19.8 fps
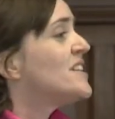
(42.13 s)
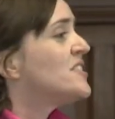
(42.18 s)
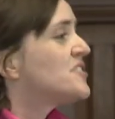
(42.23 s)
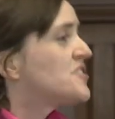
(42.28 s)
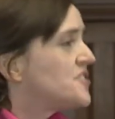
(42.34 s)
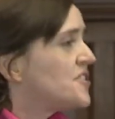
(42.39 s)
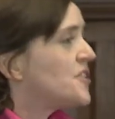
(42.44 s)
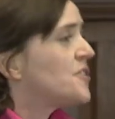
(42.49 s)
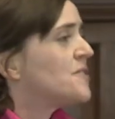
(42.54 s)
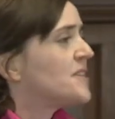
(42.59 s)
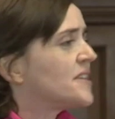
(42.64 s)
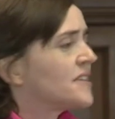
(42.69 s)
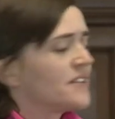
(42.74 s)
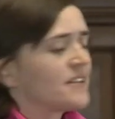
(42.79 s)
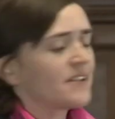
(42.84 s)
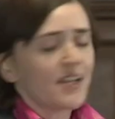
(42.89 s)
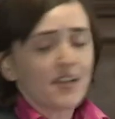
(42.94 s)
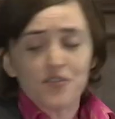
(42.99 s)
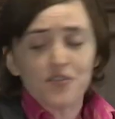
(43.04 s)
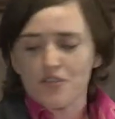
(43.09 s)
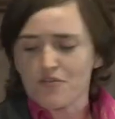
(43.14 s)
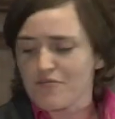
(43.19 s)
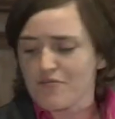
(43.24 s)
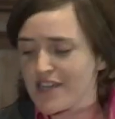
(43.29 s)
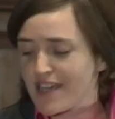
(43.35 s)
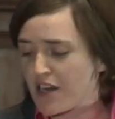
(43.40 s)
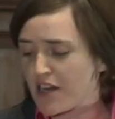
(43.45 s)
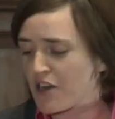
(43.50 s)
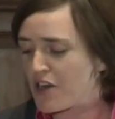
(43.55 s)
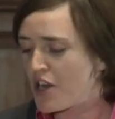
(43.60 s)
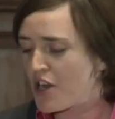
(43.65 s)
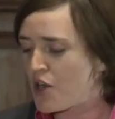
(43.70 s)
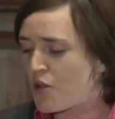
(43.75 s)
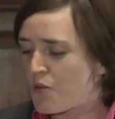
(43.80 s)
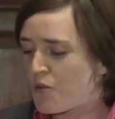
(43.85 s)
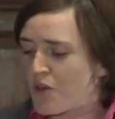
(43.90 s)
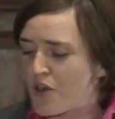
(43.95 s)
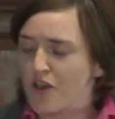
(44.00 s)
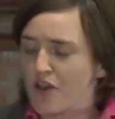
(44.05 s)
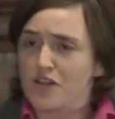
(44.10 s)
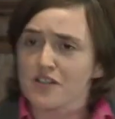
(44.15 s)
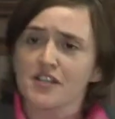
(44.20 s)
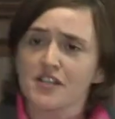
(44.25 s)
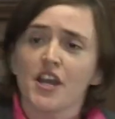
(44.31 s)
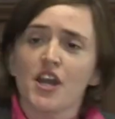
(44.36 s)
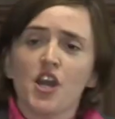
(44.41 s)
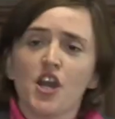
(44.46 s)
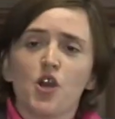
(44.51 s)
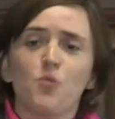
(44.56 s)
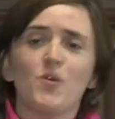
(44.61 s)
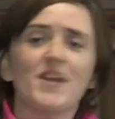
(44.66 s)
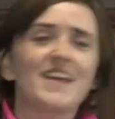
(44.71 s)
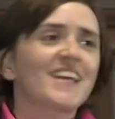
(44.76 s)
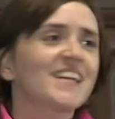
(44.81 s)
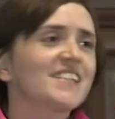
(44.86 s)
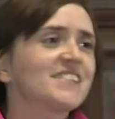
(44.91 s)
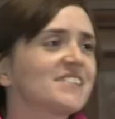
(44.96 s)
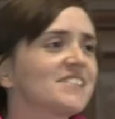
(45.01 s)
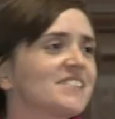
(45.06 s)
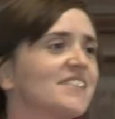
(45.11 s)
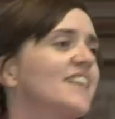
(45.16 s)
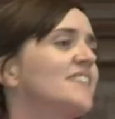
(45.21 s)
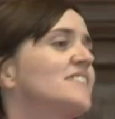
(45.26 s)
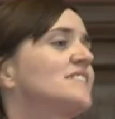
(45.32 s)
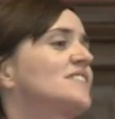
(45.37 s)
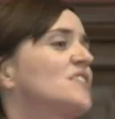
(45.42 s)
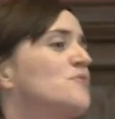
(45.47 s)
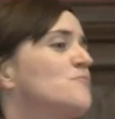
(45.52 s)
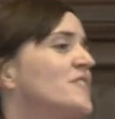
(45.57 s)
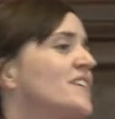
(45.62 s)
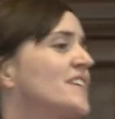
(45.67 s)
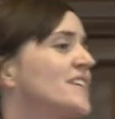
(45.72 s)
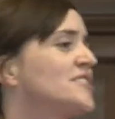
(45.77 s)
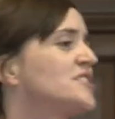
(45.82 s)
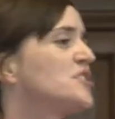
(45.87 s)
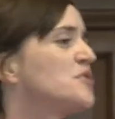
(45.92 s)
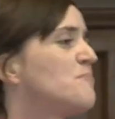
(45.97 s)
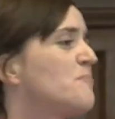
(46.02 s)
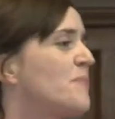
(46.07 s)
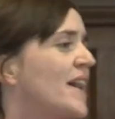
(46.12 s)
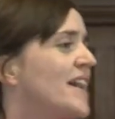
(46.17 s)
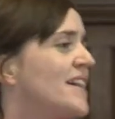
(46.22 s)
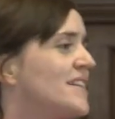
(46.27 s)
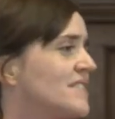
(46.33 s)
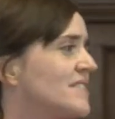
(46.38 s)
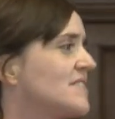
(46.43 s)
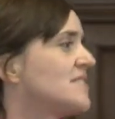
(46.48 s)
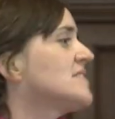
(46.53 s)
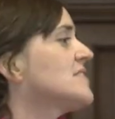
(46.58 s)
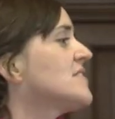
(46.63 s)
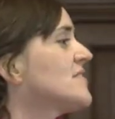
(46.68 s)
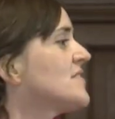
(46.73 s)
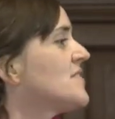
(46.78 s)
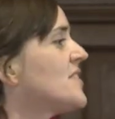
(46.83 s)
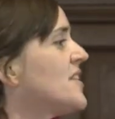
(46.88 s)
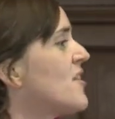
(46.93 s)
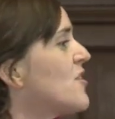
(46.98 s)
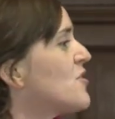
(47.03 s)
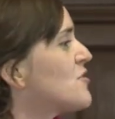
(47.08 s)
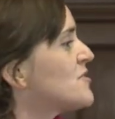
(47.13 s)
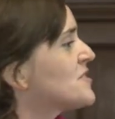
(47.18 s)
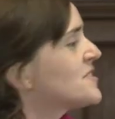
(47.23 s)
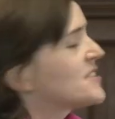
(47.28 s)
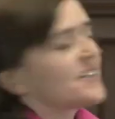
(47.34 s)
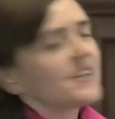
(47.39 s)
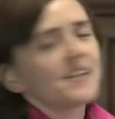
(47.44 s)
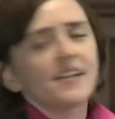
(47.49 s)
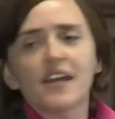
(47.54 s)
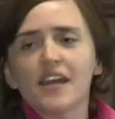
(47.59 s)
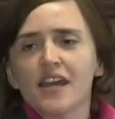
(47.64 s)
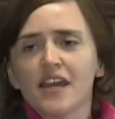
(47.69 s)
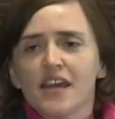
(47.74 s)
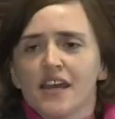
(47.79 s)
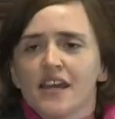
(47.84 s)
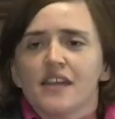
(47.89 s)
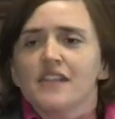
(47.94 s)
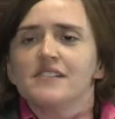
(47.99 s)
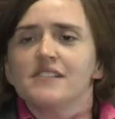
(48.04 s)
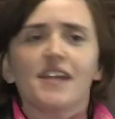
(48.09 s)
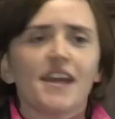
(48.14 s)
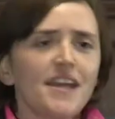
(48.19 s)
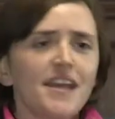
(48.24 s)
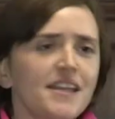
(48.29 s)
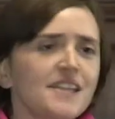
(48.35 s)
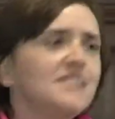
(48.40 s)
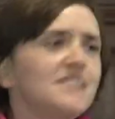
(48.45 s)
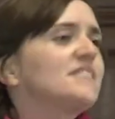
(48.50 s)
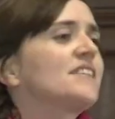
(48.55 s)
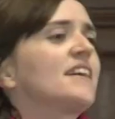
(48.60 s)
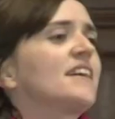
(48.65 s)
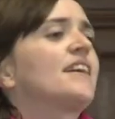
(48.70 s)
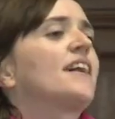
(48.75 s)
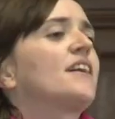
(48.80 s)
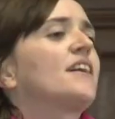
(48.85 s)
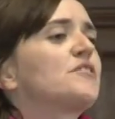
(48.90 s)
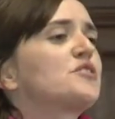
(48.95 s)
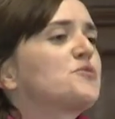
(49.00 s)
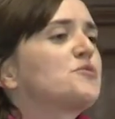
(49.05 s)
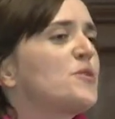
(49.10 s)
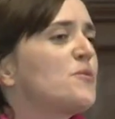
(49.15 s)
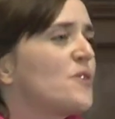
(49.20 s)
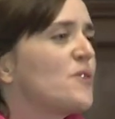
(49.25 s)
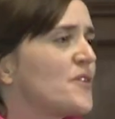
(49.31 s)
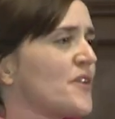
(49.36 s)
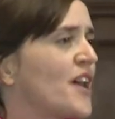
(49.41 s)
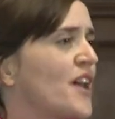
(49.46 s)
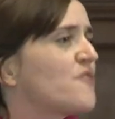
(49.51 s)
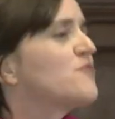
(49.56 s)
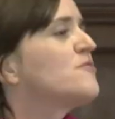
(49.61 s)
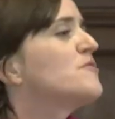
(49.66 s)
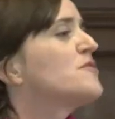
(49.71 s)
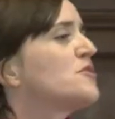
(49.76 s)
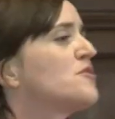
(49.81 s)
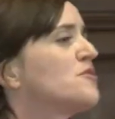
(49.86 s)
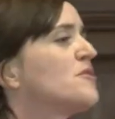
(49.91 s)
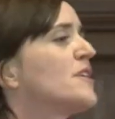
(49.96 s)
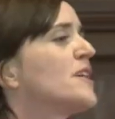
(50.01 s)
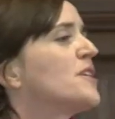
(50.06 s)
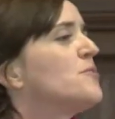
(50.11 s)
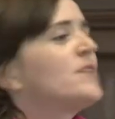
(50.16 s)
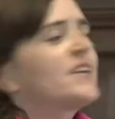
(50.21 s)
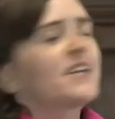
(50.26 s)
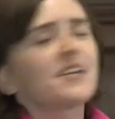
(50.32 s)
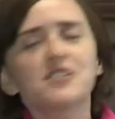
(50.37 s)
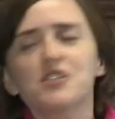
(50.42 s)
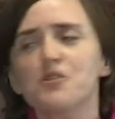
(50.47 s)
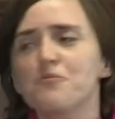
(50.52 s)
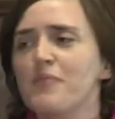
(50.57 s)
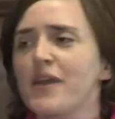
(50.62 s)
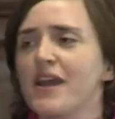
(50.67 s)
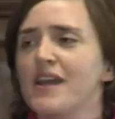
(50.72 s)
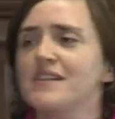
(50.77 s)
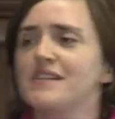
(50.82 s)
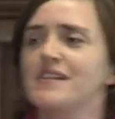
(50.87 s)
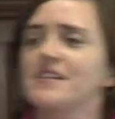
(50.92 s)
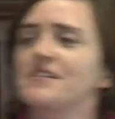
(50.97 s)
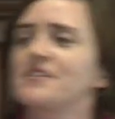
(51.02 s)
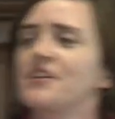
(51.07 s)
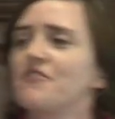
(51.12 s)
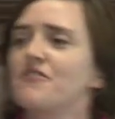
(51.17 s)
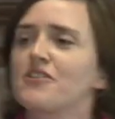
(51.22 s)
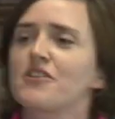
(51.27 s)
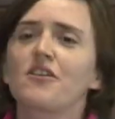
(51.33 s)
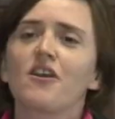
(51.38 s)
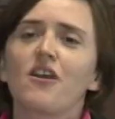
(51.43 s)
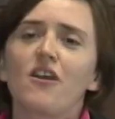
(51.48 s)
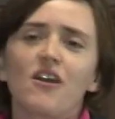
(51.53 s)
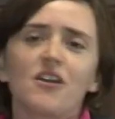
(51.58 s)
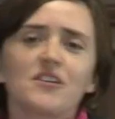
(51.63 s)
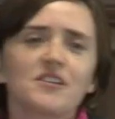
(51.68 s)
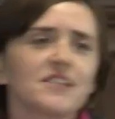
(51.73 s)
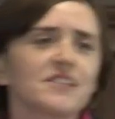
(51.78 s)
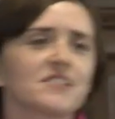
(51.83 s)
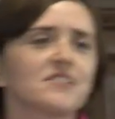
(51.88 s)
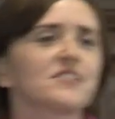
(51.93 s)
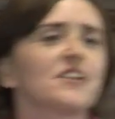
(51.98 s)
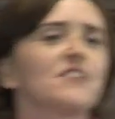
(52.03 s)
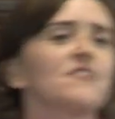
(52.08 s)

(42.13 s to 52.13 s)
is doing in the real world. We can sit and we can debate theocracy day in, day out. We will never agree. We can debate, is there a God, isn't